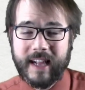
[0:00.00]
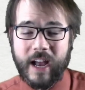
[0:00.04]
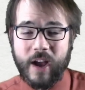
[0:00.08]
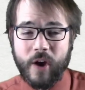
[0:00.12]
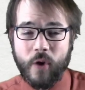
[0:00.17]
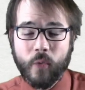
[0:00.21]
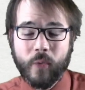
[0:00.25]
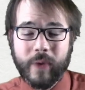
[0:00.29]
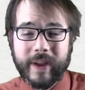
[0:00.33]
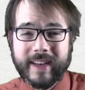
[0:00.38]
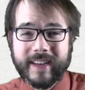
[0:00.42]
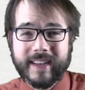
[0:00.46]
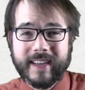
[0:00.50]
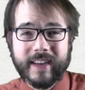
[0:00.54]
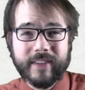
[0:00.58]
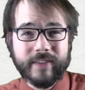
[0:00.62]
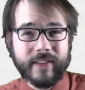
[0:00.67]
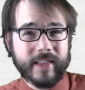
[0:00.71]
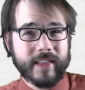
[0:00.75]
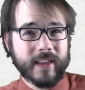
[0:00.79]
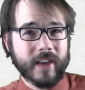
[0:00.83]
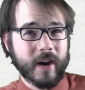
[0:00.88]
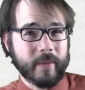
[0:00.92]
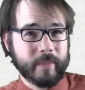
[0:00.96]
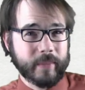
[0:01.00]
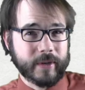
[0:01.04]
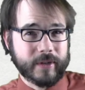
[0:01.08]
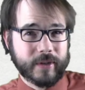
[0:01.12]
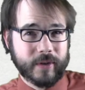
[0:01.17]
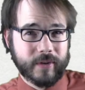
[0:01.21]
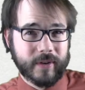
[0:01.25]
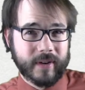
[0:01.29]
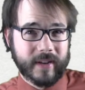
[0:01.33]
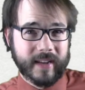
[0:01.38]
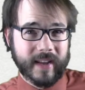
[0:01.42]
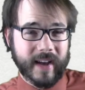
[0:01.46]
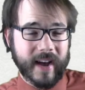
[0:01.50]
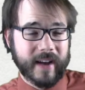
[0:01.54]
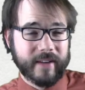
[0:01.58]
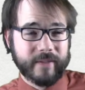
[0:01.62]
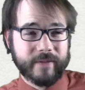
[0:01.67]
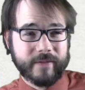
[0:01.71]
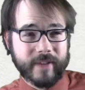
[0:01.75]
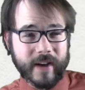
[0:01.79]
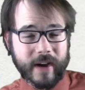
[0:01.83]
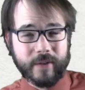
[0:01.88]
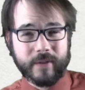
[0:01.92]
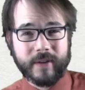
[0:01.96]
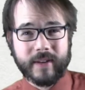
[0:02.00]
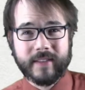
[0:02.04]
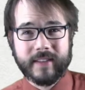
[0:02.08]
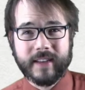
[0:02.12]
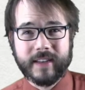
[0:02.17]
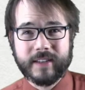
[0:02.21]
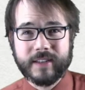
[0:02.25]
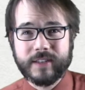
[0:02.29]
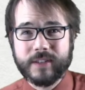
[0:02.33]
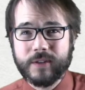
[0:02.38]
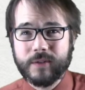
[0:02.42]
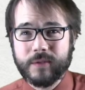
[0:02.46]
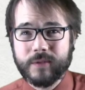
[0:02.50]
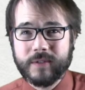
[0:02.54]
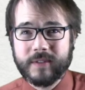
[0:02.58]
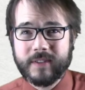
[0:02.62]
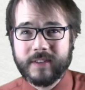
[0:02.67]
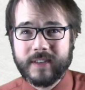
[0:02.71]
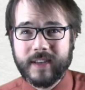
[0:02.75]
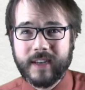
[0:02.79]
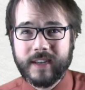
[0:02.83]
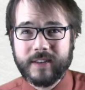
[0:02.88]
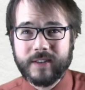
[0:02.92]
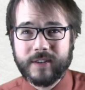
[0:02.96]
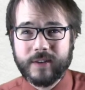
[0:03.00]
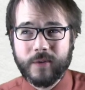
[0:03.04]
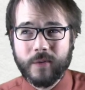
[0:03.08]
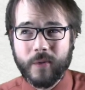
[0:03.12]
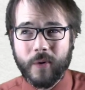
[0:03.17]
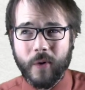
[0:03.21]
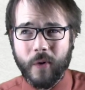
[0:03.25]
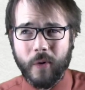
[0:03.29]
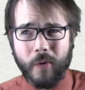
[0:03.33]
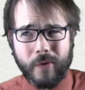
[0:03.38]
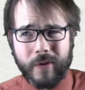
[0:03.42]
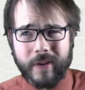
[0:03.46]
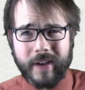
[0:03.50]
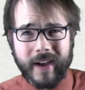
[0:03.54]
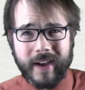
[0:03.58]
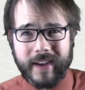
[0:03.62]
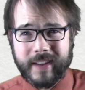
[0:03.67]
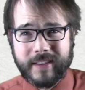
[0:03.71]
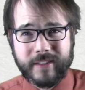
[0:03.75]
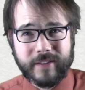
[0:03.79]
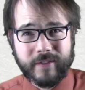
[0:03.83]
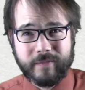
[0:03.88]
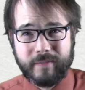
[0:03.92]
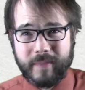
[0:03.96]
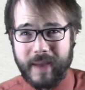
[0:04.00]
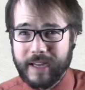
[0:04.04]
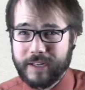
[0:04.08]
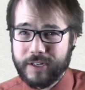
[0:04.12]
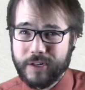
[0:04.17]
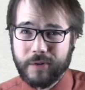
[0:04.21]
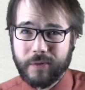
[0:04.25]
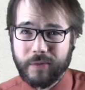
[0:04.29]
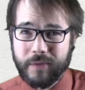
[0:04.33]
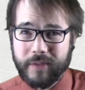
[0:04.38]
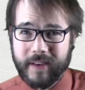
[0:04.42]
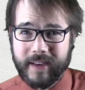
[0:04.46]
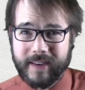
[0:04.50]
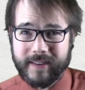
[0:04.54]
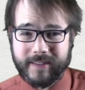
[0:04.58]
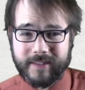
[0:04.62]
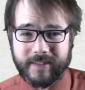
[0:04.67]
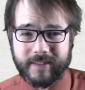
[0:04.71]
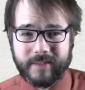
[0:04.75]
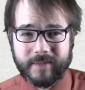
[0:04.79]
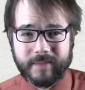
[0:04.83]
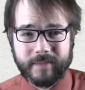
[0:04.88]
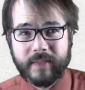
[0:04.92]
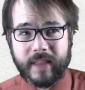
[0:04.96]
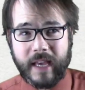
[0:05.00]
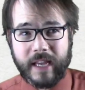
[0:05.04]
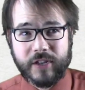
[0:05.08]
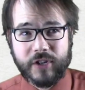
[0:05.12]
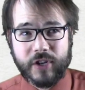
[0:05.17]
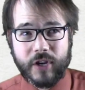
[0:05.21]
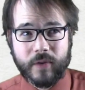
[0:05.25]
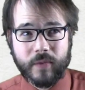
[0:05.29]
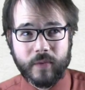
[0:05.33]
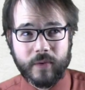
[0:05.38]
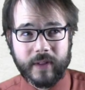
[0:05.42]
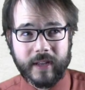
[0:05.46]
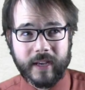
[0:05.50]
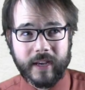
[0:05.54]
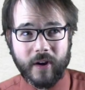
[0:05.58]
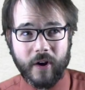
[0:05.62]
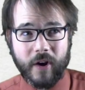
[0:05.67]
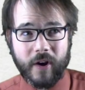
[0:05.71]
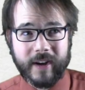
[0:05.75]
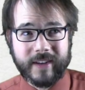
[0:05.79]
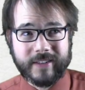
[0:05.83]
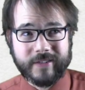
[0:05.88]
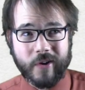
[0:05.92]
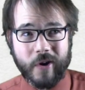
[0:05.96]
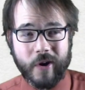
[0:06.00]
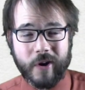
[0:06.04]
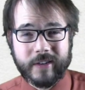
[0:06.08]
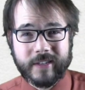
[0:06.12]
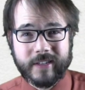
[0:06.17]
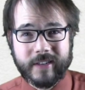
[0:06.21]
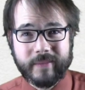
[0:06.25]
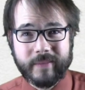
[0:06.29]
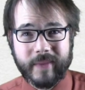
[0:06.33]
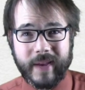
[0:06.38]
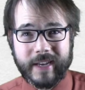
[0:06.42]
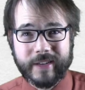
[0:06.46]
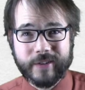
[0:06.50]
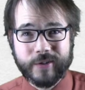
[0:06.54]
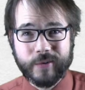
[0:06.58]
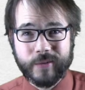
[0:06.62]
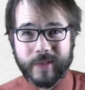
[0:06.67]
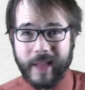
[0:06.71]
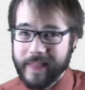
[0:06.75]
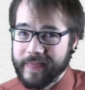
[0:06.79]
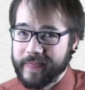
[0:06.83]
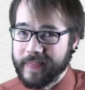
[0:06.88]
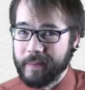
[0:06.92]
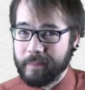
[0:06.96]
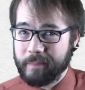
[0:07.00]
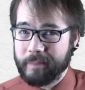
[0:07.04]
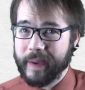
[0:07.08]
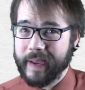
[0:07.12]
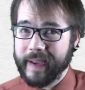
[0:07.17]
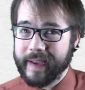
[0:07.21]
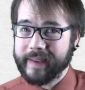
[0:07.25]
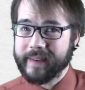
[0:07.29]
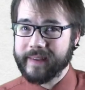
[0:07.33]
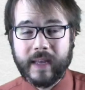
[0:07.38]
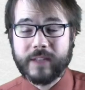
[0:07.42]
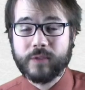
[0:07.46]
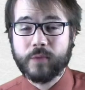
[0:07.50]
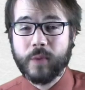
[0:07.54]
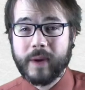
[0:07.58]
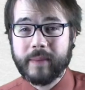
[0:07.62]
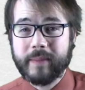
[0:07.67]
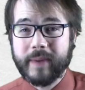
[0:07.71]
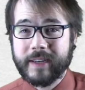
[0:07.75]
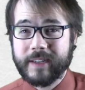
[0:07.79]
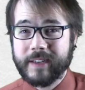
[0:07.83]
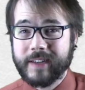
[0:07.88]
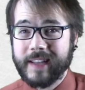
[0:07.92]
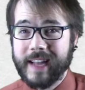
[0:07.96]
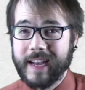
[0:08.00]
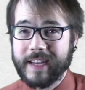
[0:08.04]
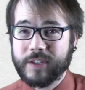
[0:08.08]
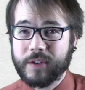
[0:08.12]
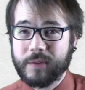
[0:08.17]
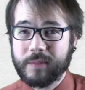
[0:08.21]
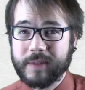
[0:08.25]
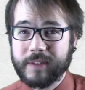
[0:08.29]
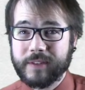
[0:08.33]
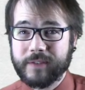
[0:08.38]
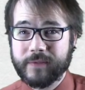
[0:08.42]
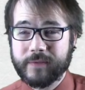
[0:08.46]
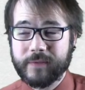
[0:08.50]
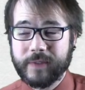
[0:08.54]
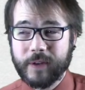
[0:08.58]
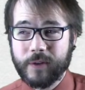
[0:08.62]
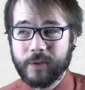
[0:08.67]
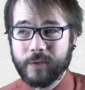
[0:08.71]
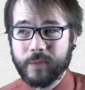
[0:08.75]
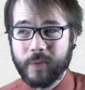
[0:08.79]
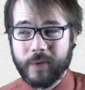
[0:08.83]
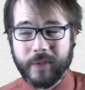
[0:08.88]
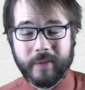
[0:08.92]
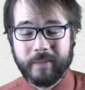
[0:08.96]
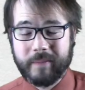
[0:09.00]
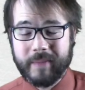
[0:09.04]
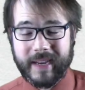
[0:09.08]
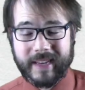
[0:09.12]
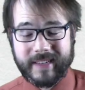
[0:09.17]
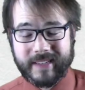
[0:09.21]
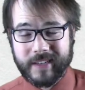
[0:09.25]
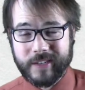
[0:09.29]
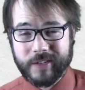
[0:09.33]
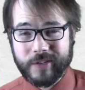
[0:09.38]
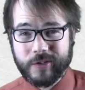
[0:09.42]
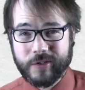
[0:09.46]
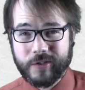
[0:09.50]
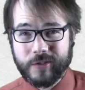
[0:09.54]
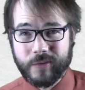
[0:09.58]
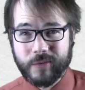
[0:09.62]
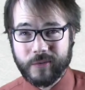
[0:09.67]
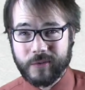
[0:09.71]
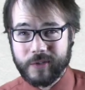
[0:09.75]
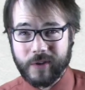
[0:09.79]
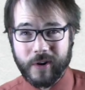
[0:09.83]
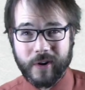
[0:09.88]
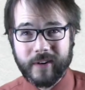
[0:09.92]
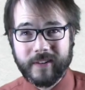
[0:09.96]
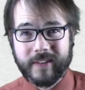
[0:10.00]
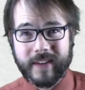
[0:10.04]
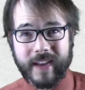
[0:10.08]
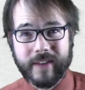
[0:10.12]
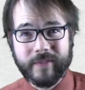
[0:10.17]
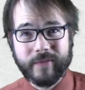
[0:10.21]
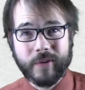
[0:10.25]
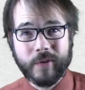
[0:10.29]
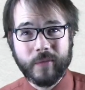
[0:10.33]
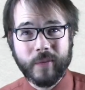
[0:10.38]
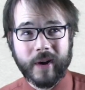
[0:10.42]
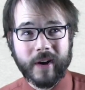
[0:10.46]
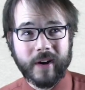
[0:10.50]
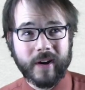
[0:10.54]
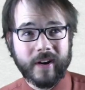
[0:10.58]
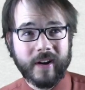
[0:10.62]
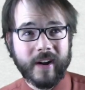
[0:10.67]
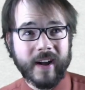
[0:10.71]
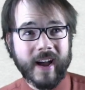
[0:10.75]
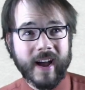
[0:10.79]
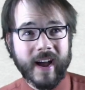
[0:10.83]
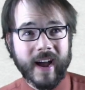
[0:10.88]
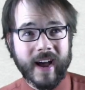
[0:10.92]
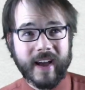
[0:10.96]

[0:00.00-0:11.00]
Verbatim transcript: When given the opportunity, I've found that students can do all kinds of magical things. They generally are as awesome as you let them be. That's why my classroom is filled with amazing student art everywhere.